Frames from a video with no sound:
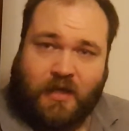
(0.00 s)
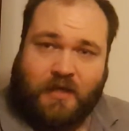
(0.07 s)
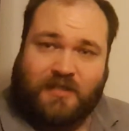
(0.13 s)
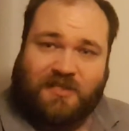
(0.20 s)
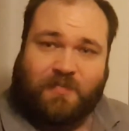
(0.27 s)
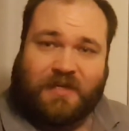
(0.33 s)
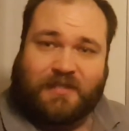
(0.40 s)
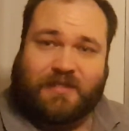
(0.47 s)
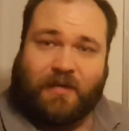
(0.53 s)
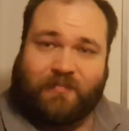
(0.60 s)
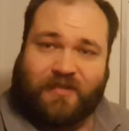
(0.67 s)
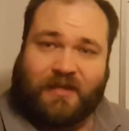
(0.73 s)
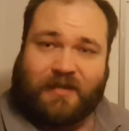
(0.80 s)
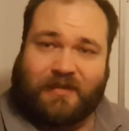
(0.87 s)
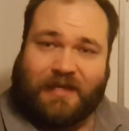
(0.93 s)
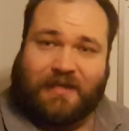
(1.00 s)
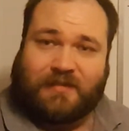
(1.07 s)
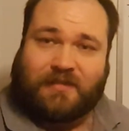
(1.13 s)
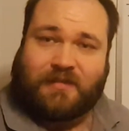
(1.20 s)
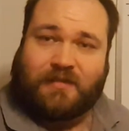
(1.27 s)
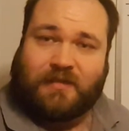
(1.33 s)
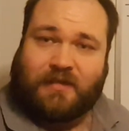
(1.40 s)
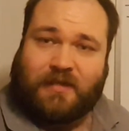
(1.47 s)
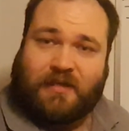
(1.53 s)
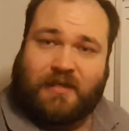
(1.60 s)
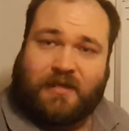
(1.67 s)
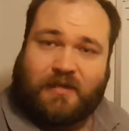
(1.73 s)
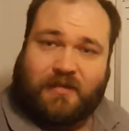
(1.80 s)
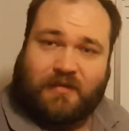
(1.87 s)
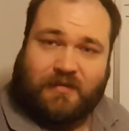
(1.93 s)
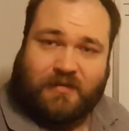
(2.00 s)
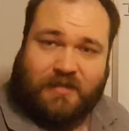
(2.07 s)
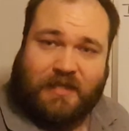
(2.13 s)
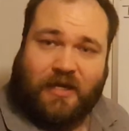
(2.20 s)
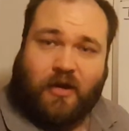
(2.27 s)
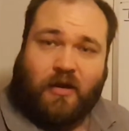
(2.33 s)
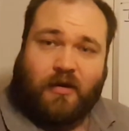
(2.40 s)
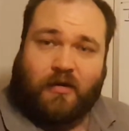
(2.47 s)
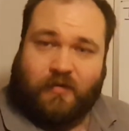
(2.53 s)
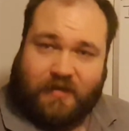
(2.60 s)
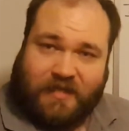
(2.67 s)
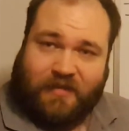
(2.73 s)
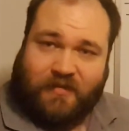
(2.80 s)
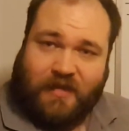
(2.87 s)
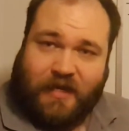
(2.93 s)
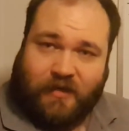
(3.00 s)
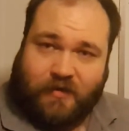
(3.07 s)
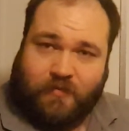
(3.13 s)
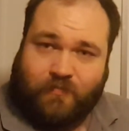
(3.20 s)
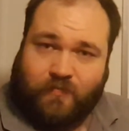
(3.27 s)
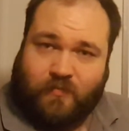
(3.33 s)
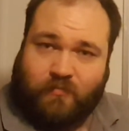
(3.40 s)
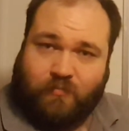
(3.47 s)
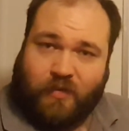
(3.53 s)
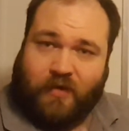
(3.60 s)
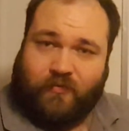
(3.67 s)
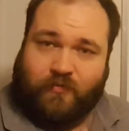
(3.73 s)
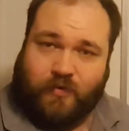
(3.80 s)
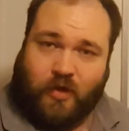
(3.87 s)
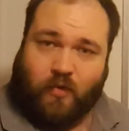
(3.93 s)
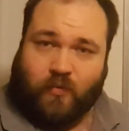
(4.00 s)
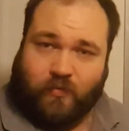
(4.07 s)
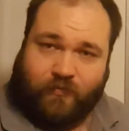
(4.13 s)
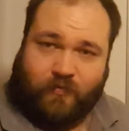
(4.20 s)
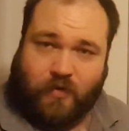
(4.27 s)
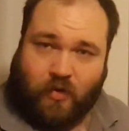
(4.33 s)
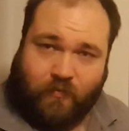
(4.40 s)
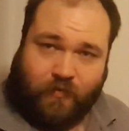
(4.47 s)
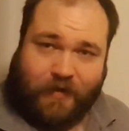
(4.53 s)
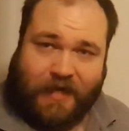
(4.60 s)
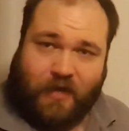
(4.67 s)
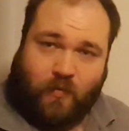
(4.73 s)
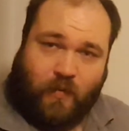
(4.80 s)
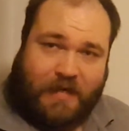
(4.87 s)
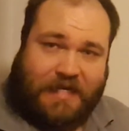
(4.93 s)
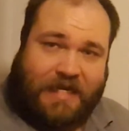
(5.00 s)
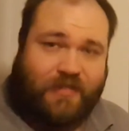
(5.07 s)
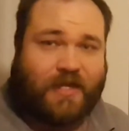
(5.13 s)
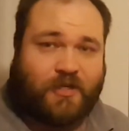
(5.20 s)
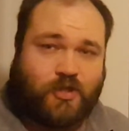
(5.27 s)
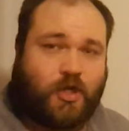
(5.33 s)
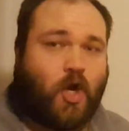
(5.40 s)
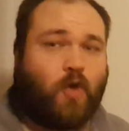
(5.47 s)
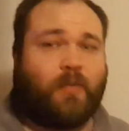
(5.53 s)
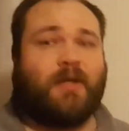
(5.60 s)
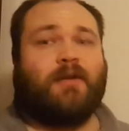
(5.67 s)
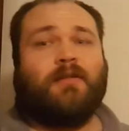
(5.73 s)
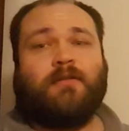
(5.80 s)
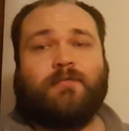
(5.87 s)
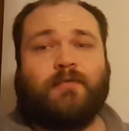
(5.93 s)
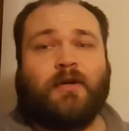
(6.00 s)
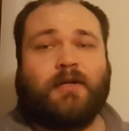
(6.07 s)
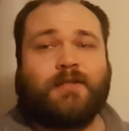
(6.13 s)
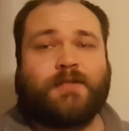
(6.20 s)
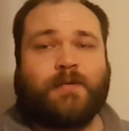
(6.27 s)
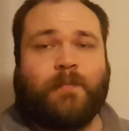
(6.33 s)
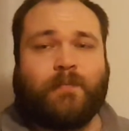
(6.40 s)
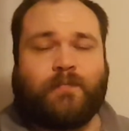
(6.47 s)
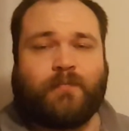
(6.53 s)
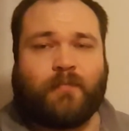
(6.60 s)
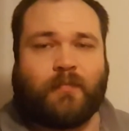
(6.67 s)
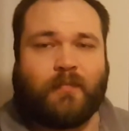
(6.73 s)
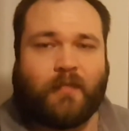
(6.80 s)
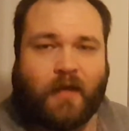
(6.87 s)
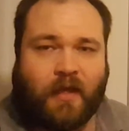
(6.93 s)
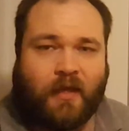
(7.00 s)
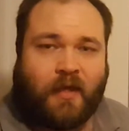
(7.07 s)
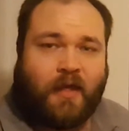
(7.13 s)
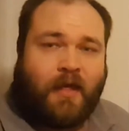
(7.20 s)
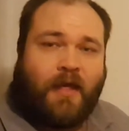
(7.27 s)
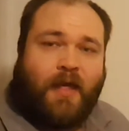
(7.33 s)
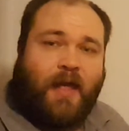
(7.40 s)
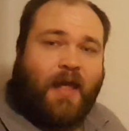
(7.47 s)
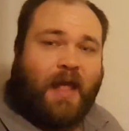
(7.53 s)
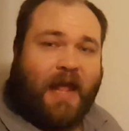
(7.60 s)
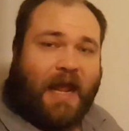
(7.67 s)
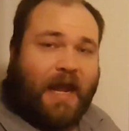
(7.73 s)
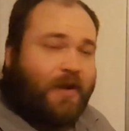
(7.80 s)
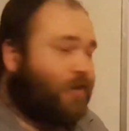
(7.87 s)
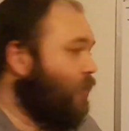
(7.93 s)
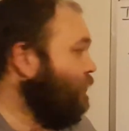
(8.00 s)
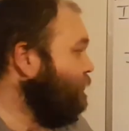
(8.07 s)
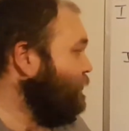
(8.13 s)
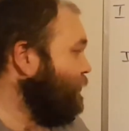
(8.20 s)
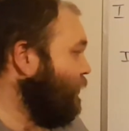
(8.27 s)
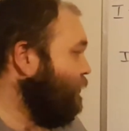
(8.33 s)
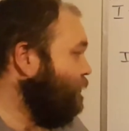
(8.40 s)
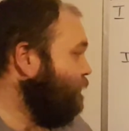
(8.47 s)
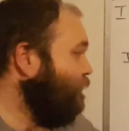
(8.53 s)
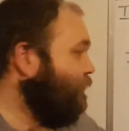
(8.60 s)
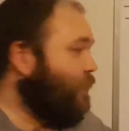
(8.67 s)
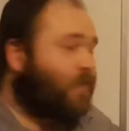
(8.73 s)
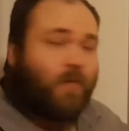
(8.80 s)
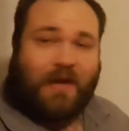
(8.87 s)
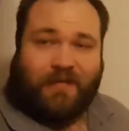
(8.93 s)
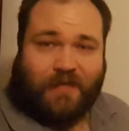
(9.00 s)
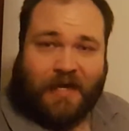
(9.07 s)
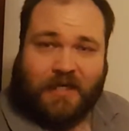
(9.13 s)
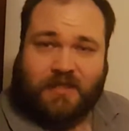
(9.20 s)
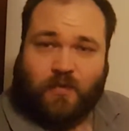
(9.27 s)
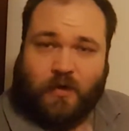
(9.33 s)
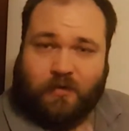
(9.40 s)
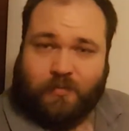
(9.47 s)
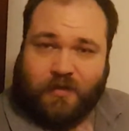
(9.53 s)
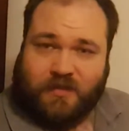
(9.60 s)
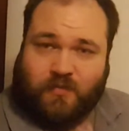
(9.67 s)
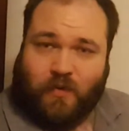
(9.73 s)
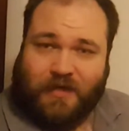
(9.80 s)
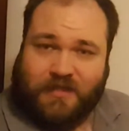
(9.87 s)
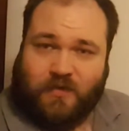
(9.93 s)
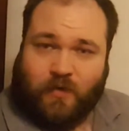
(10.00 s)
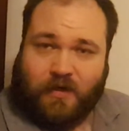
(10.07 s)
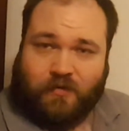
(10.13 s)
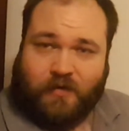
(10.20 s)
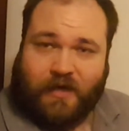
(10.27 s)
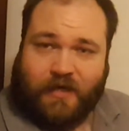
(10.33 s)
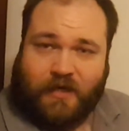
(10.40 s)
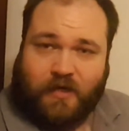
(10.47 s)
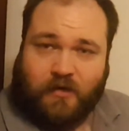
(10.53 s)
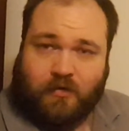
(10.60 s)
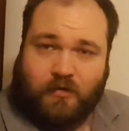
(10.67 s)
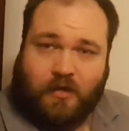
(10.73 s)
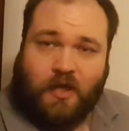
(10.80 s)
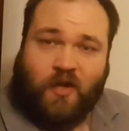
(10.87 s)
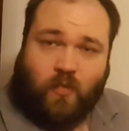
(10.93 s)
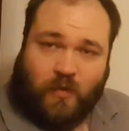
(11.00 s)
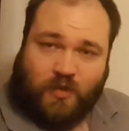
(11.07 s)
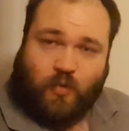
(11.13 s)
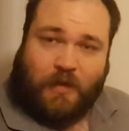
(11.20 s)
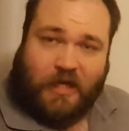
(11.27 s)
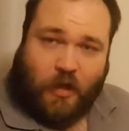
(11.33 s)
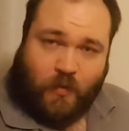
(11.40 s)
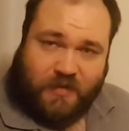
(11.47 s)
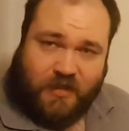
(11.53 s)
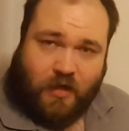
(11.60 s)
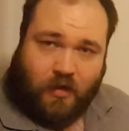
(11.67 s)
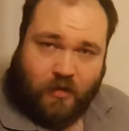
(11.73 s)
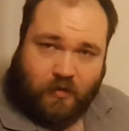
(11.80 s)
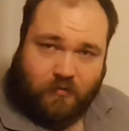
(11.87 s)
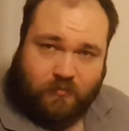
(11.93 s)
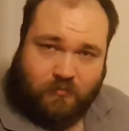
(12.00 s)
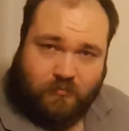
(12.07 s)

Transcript: to be something that's dr d theta, but don't forget we need that Jacobian in the front. And also we have x squared plus y squared right here, which we know is r.